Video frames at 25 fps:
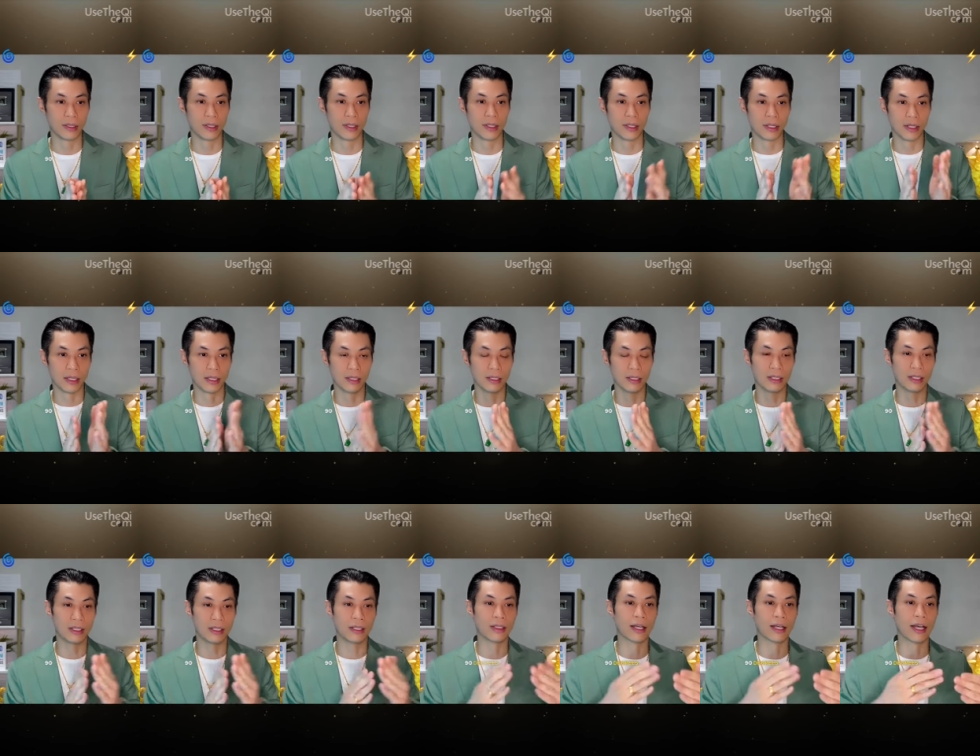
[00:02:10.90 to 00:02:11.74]
in
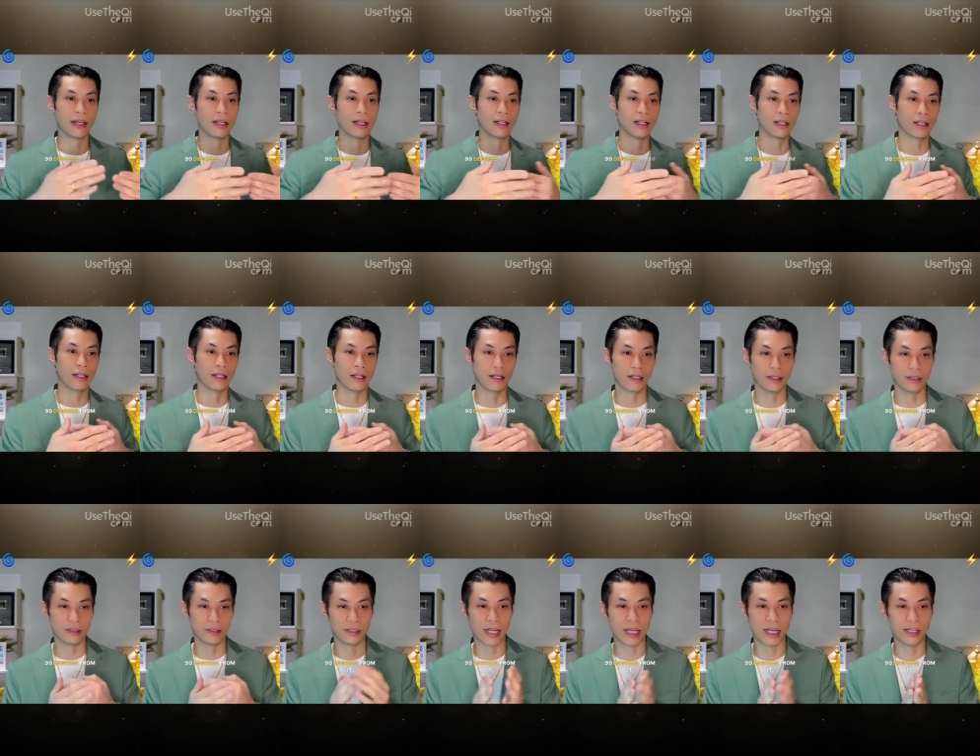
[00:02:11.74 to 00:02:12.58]
the uh,
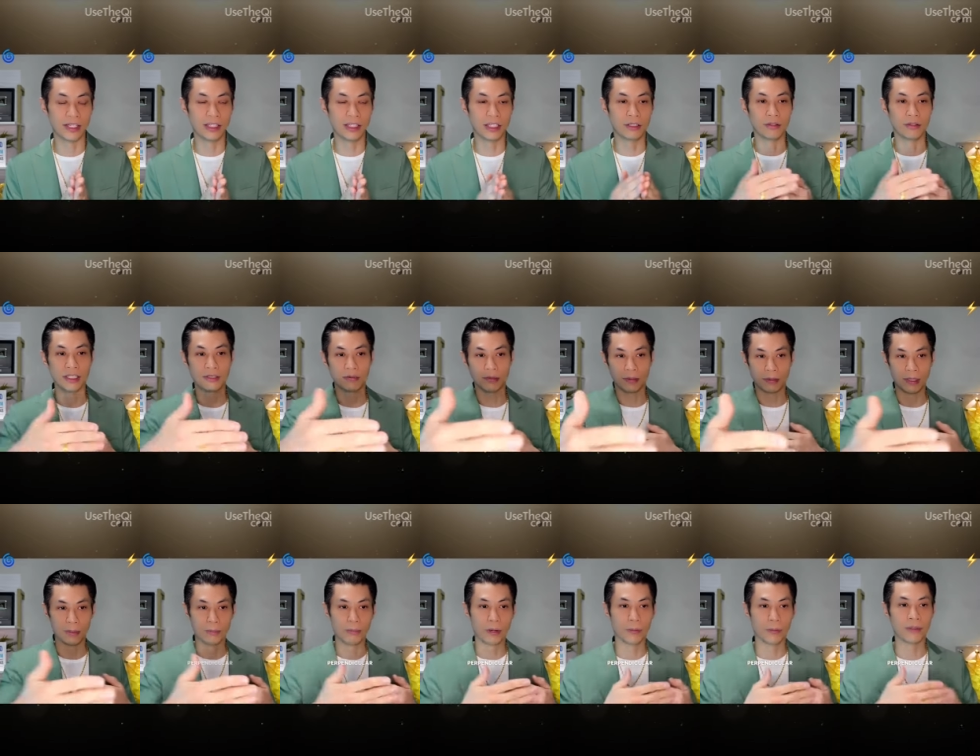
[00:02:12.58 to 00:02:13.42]
90 degrees from
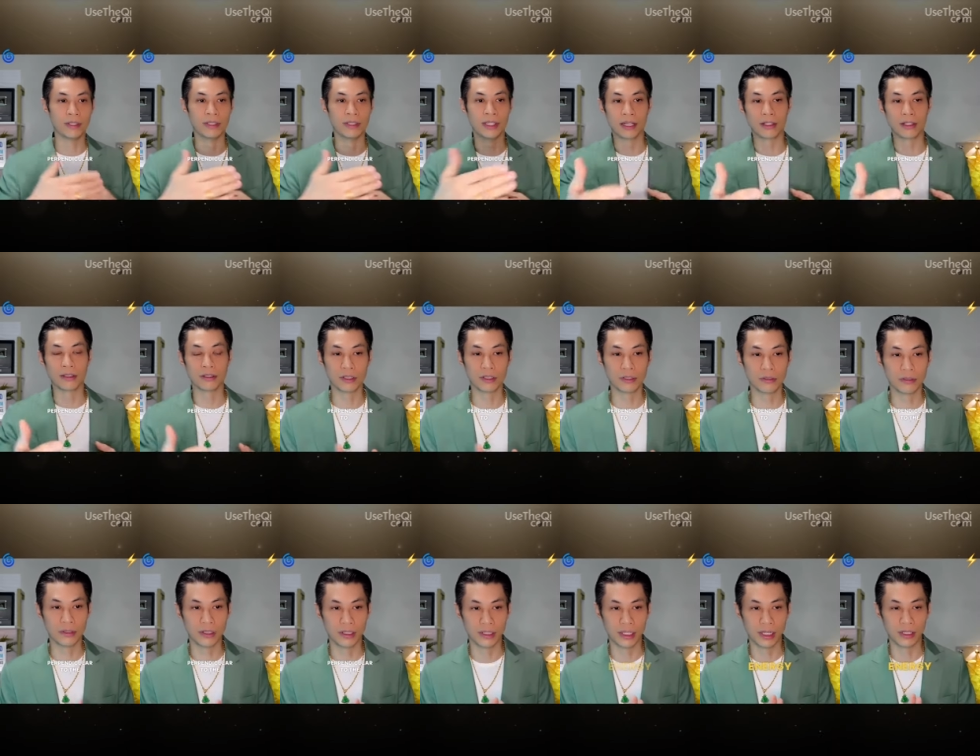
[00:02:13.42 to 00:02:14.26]
it, perpendicular to
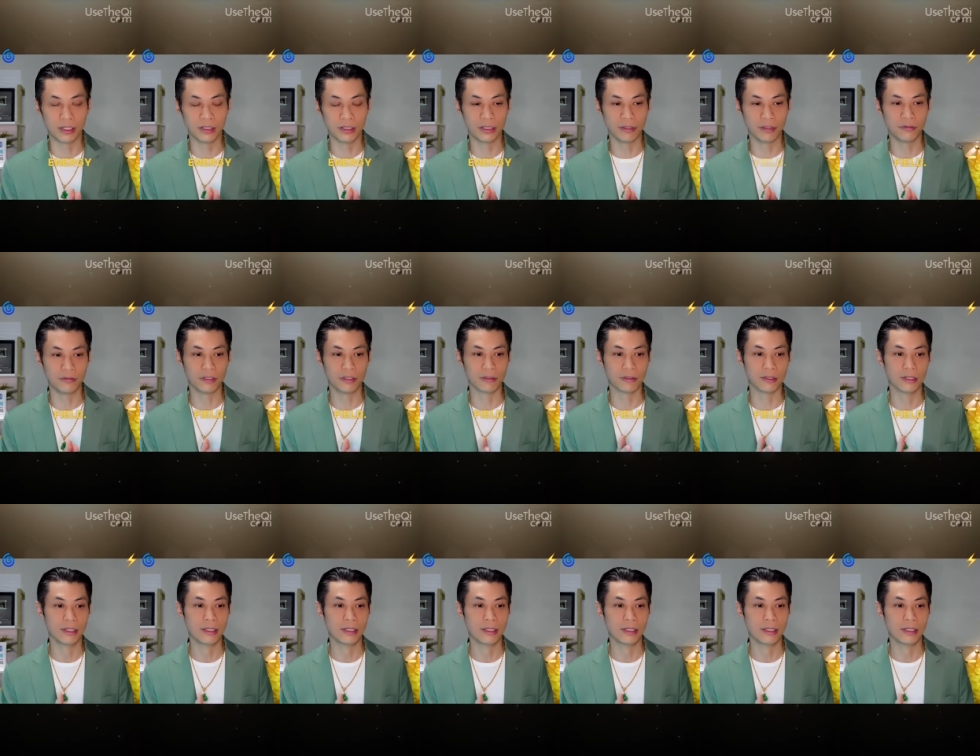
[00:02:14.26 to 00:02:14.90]
the energy field.